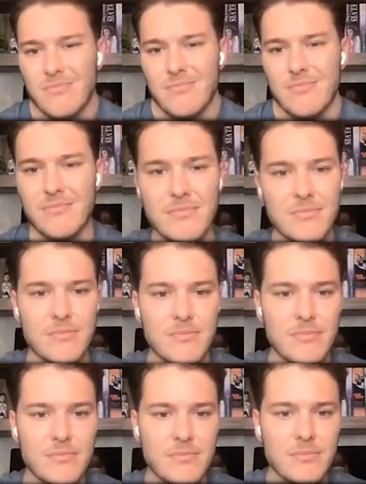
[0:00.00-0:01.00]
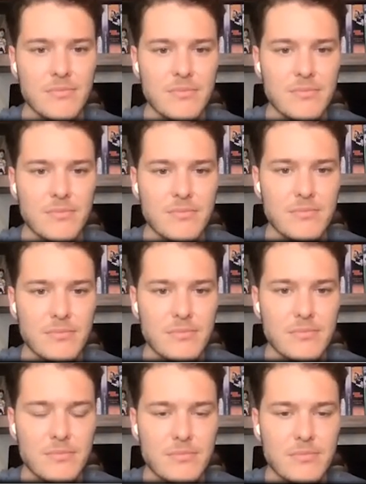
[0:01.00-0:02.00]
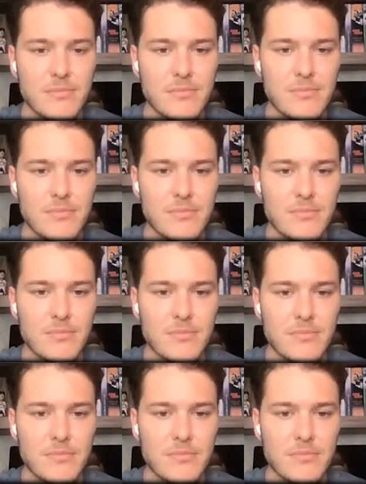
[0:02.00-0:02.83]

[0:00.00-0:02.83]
(silent)